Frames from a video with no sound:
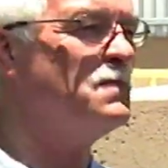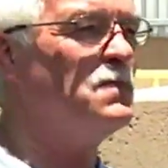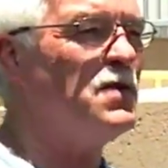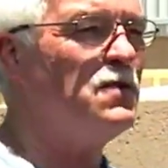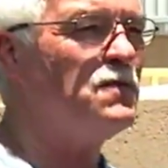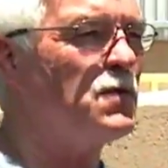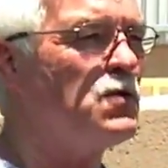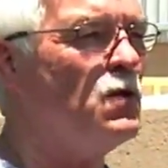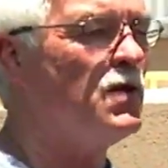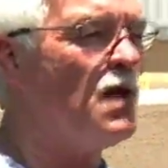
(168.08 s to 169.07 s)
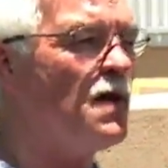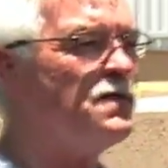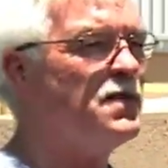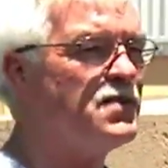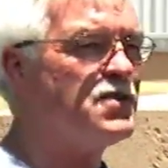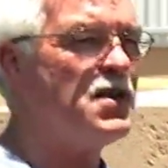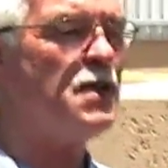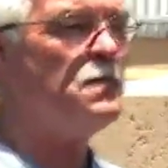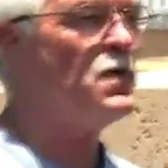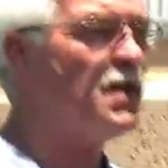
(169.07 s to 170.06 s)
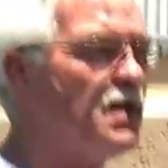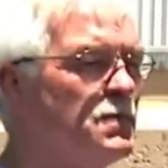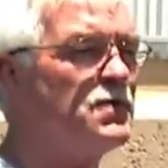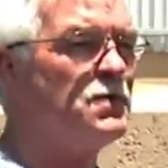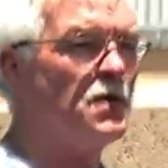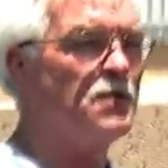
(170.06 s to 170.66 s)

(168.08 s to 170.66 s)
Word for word: we use for cooling off the steam when it comes through our